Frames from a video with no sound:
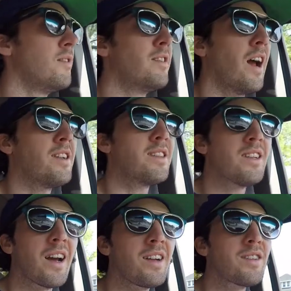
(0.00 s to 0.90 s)

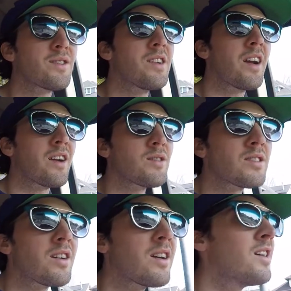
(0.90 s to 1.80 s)
1993
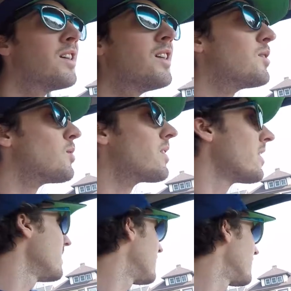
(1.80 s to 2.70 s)
Aerostar with
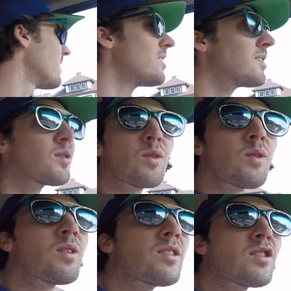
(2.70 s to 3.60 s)
a uh,
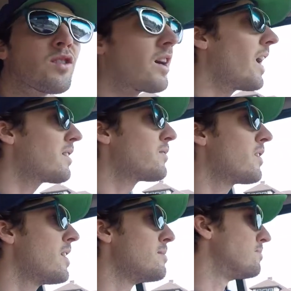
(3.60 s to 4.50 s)
cracked
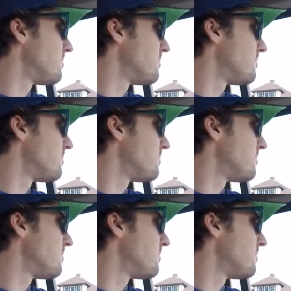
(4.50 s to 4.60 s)
frame.